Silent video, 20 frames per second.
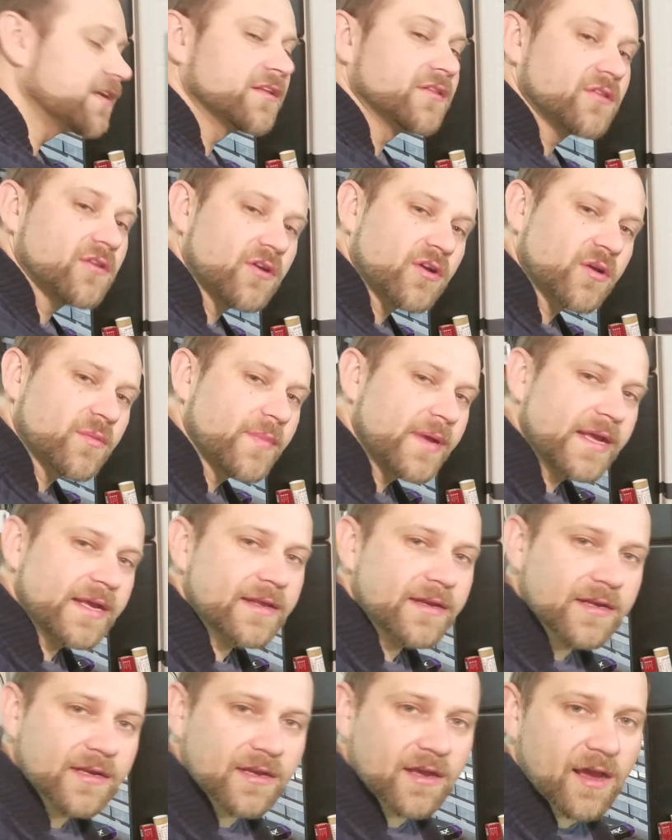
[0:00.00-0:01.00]
died, so
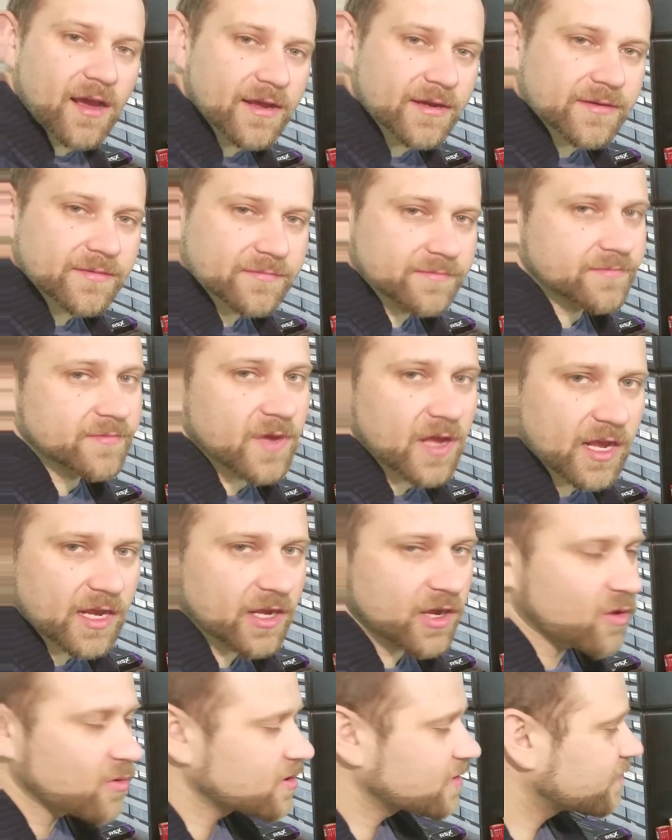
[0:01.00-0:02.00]
I'm just going to voice
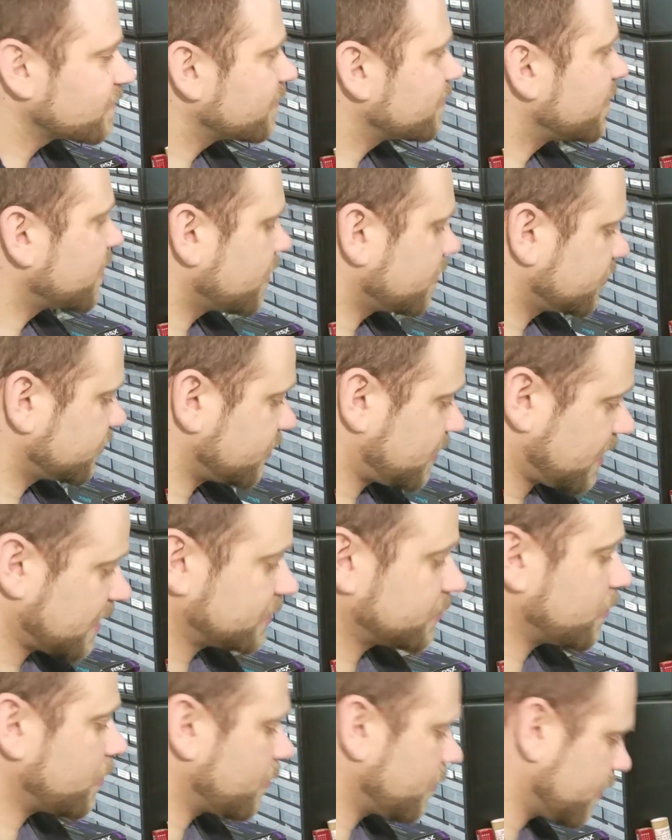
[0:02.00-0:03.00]
over the rest of this
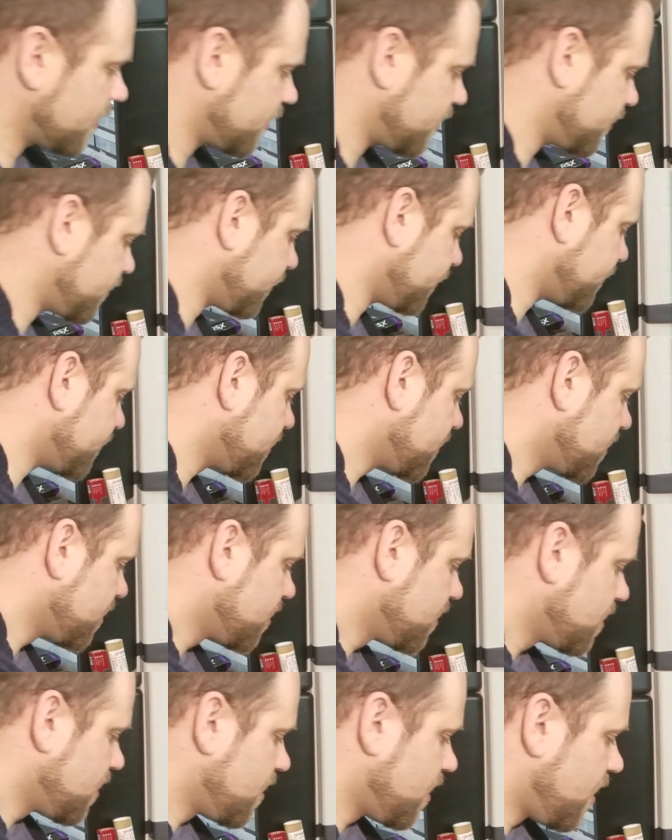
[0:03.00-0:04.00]
one clip.
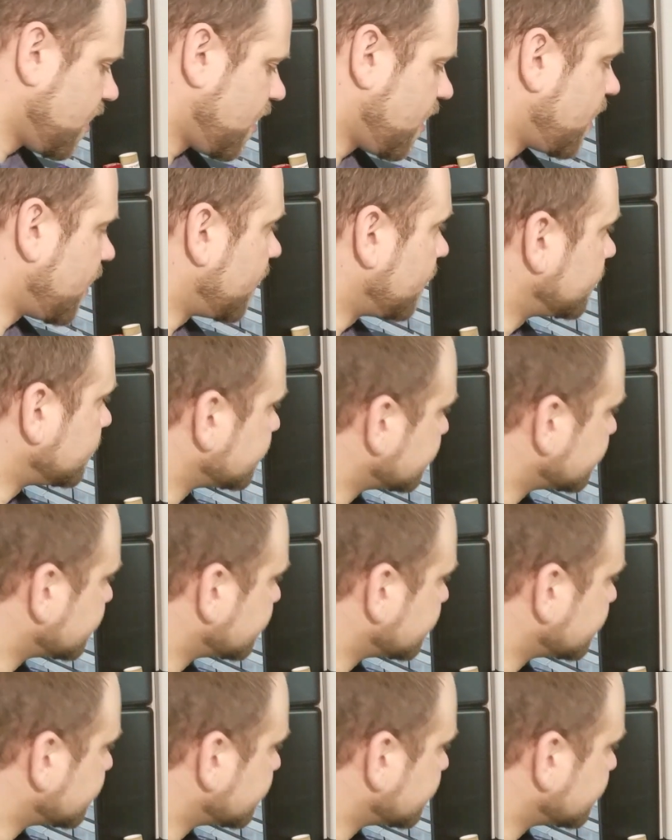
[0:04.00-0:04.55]
Anyways,